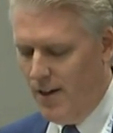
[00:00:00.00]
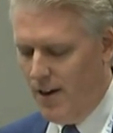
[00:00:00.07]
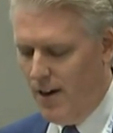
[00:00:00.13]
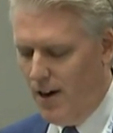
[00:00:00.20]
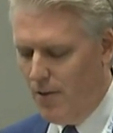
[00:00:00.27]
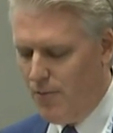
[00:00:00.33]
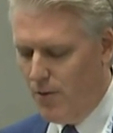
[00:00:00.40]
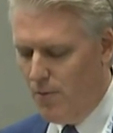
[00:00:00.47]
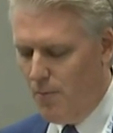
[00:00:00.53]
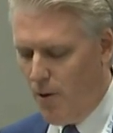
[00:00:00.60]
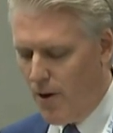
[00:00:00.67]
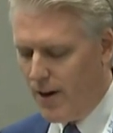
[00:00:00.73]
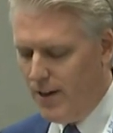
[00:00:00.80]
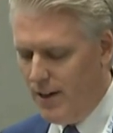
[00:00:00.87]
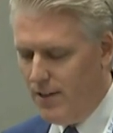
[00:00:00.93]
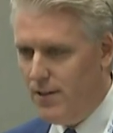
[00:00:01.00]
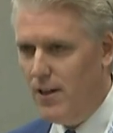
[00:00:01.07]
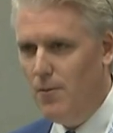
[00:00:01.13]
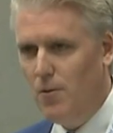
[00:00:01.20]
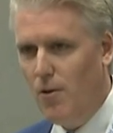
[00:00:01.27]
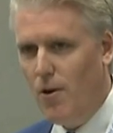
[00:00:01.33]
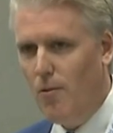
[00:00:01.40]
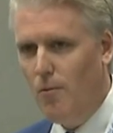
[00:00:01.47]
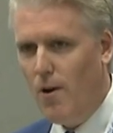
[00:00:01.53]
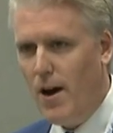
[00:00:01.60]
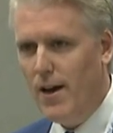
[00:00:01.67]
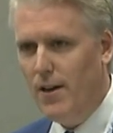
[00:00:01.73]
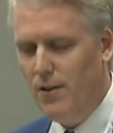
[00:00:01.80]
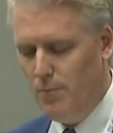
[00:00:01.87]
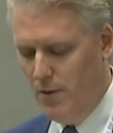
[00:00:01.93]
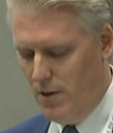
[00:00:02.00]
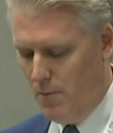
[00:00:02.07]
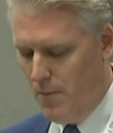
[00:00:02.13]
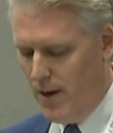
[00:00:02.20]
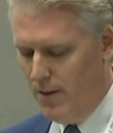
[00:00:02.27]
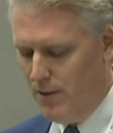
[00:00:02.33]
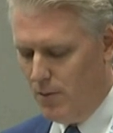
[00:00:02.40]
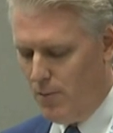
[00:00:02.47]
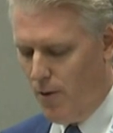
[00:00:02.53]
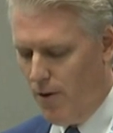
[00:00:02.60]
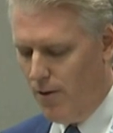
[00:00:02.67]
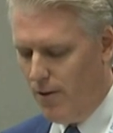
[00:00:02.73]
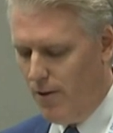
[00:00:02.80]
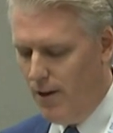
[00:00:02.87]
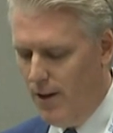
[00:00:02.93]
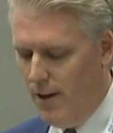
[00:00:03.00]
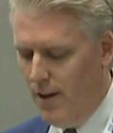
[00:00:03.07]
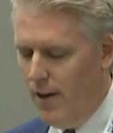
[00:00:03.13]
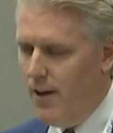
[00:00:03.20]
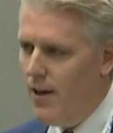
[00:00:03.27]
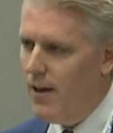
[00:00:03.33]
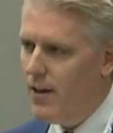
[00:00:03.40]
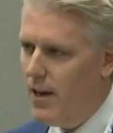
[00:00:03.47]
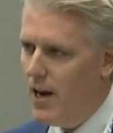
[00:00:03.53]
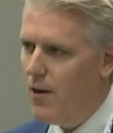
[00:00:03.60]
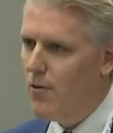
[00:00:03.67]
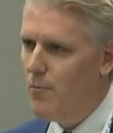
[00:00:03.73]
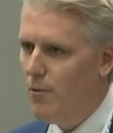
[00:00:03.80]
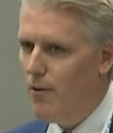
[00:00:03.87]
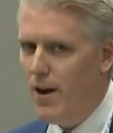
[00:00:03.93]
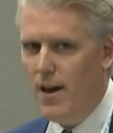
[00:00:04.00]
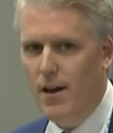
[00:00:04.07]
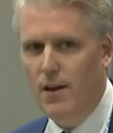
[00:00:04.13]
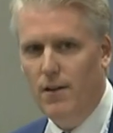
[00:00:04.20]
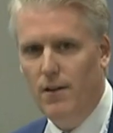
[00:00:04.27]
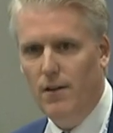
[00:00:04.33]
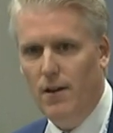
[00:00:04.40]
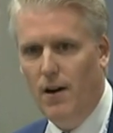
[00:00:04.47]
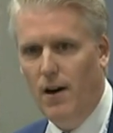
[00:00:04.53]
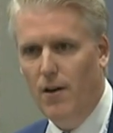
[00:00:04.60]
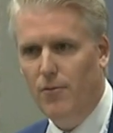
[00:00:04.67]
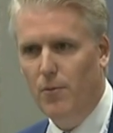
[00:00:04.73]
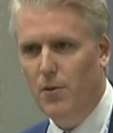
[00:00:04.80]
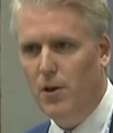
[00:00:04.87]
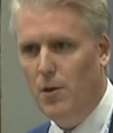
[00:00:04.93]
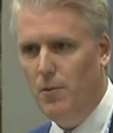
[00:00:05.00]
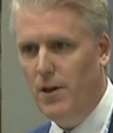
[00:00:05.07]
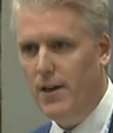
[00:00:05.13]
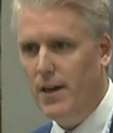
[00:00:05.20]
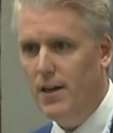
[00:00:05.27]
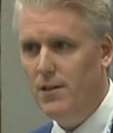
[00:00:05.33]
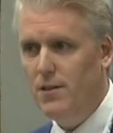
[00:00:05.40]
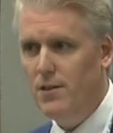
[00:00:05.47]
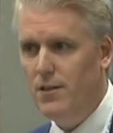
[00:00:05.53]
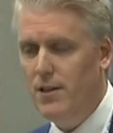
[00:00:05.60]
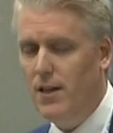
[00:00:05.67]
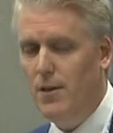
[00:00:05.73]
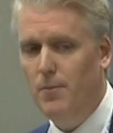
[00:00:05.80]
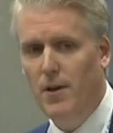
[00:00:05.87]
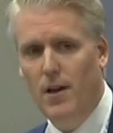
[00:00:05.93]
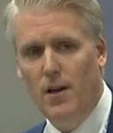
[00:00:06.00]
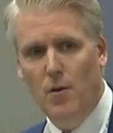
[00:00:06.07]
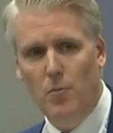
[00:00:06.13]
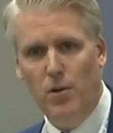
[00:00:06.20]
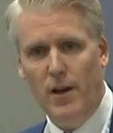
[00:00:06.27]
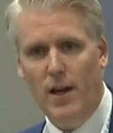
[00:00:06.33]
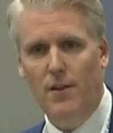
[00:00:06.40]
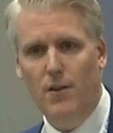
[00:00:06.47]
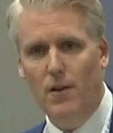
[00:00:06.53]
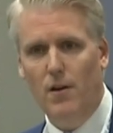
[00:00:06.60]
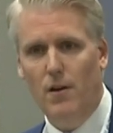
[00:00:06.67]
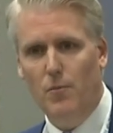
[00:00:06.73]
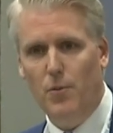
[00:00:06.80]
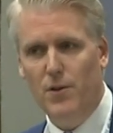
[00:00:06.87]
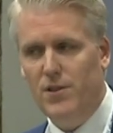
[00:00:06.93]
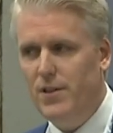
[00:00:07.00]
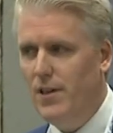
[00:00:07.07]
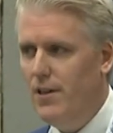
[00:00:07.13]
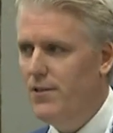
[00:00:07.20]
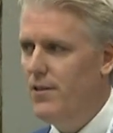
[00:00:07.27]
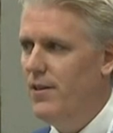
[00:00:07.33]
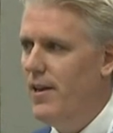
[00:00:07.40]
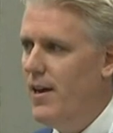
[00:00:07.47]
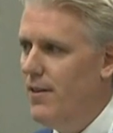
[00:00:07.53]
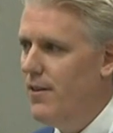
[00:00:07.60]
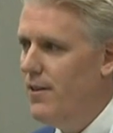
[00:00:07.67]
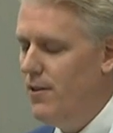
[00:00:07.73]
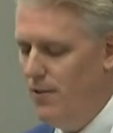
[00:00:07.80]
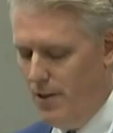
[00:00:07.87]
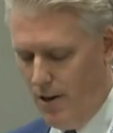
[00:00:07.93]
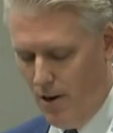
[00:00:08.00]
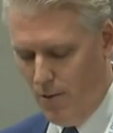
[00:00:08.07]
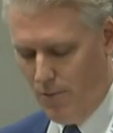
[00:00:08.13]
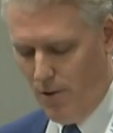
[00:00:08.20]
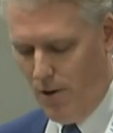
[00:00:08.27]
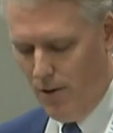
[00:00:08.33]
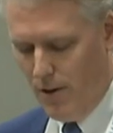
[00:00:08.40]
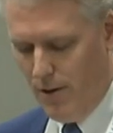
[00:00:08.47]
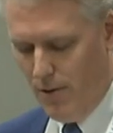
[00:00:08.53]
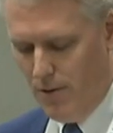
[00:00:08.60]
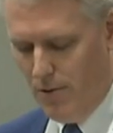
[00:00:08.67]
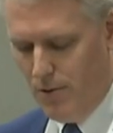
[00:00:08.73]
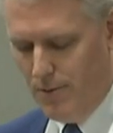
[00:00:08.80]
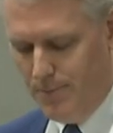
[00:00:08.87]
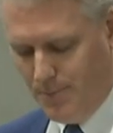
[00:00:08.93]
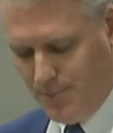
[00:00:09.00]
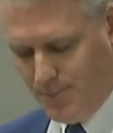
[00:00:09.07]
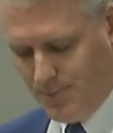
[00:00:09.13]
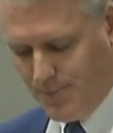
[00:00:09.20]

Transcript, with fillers: Uh, from the marketing team, Laura White has been an amazing partner. And Karen Brand uh, from the communications team planned the proceedings today. Thank you, Karen, for all that you're doing.